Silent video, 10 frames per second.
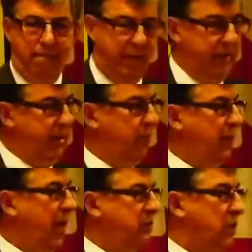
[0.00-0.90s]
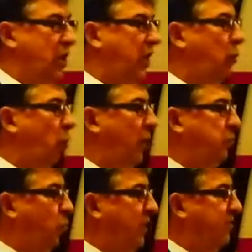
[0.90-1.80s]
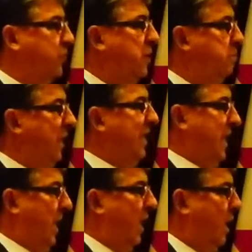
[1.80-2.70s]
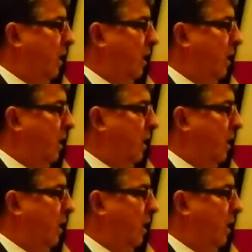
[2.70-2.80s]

But we're now talking 1.3 billion.